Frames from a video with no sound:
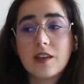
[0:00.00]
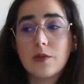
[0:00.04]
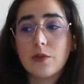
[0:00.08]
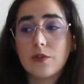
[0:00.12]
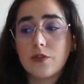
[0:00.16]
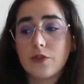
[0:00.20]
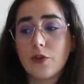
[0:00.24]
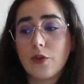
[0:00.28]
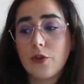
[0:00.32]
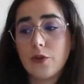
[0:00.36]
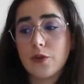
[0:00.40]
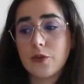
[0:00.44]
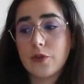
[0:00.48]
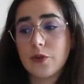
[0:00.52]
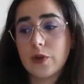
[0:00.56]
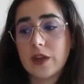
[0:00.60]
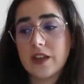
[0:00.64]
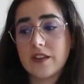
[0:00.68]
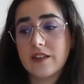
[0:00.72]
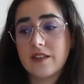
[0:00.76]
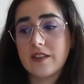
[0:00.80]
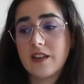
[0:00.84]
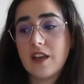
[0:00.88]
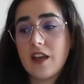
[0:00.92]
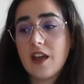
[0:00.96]
It was
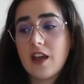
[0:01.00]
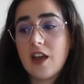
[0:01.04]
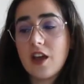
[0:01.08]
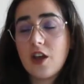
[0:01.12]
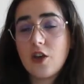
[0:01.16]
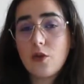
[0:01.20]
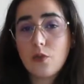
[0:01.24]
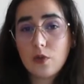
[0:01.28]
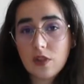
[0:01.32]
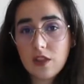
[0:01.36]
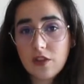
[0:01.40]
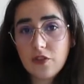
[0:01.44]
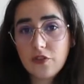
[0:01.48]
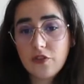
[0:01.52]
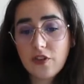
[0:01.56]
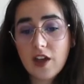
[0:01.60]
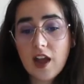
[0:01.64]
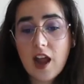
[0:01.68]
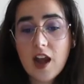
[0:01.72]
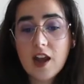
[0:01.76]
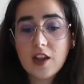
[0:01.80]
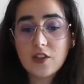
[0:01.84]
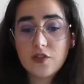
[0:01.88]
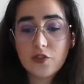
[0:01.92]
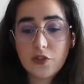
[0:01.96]
always really
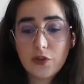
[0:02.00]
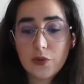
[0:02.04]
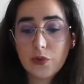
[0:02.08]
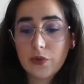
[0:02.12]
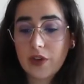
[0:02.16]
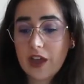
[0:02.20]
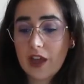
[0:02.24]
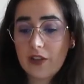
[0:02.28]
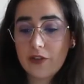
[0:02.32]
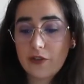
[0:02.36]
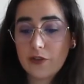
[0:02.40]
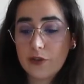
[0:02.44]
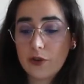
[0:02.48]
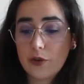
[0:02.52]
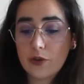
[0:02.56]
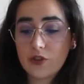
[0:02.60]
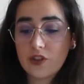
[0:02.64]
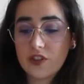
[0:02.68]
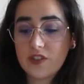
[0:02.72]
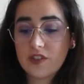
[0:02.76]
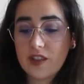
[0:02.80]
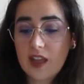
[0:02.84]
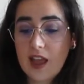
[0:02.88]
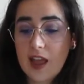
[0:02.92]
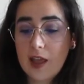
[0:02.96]
fun to get to know
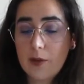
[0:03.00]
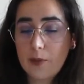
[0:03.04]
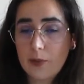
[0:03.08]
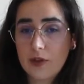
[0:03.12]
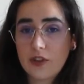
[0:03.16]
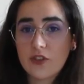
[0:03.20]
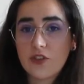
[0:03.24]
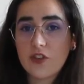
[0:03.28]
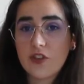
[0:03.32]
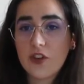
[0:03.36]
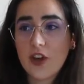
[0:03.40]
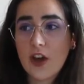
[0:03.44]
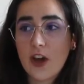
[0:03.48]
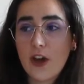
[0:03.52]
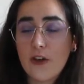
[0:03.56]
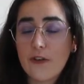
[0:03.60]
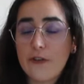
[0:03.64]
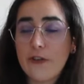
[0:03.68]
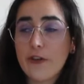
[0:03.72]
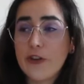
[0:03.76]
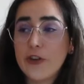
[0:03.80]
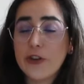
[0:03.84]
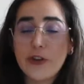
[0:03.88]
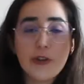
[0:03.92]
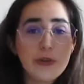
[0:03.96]
just a bunch
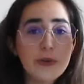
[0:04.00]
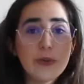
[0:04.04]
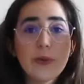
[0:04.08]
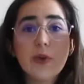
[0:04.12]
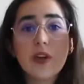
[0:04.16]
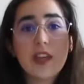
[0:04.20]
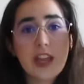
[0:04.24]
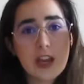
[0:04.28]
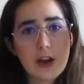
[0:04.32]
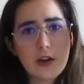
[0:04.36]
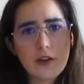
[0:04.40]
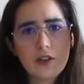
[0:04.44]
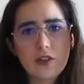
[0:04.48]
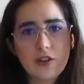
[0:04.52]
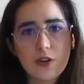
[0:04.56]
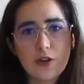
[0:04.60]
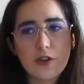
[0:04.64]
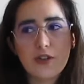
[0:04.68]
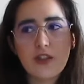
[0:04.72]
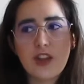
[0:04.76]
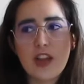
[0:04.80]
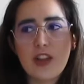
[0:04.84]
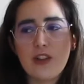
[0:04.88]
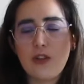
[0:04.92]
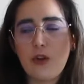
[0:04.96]
of new
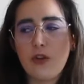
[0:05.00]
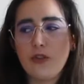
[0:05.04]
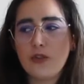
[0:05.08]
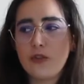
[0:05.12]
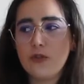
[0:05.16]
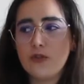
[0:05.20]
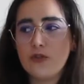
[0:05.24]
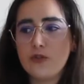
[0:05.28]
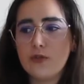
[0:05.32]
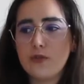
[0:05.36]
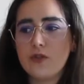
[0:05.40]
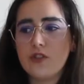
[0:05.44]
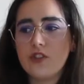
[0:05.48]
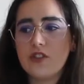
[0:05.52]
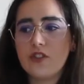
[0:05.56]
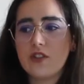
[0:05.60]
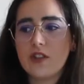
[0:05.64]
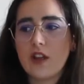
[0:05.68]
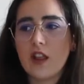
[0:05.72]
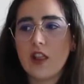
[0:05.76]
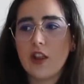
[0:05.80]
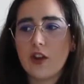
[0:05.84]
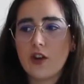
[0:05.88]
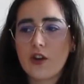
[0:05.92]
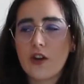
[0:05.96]
characters and also to
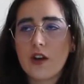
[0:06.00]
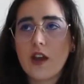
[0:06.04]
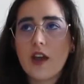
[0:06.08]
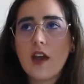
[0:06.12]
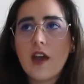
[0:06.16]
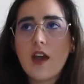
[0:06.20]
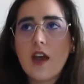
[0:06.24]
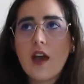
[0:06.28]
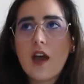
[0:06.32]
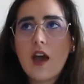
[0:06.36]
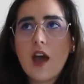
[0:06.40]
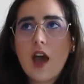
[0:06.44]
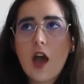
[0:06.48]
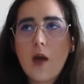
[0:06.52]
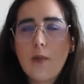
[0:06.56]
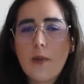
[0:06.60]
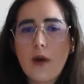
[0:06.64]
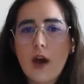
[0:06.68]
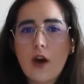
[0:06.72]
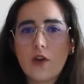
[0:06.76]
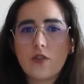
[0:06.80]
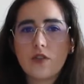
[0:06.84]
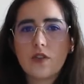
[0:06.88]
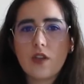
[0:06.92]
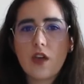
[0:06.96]
just learn
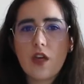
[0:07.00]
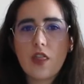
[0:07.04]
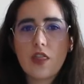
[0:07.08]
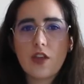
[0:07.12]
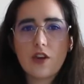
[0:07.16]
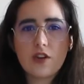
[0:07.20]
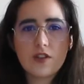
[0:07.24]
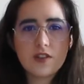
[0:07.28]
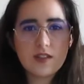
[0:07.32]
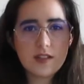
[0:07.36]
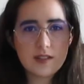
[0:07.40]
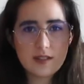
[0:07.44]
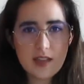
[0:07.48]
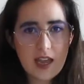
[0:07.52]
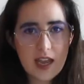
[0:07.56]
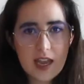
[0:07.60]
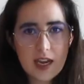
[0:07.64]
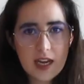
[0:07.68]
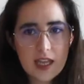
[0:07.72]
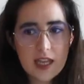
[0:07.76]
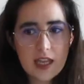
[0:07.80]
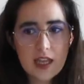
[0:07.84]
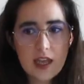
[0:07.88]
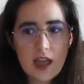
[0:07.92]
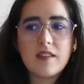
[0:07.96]
about their
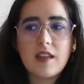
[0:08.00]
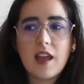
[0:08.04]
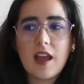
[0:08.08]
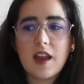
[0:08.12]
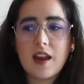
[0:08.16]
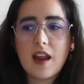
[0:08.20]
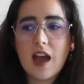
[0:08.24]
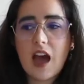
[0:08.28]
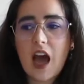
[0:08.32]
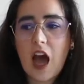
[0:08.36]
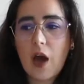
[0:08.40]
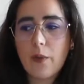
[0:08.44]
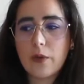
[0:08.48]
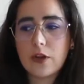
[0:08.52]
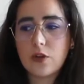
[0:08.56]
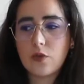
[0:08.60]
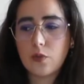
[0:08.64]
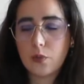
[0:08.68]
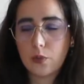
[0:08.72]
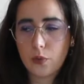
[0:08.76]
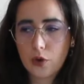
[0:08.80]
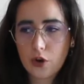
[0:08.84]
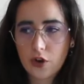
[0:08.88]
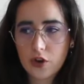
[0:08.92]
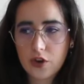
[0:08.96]
society and how
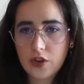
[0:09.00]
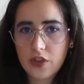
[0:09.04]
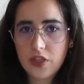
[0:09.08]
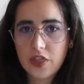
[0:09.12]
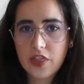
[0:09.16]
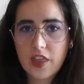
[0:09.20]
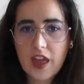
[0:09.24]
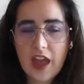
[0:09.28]
it worked.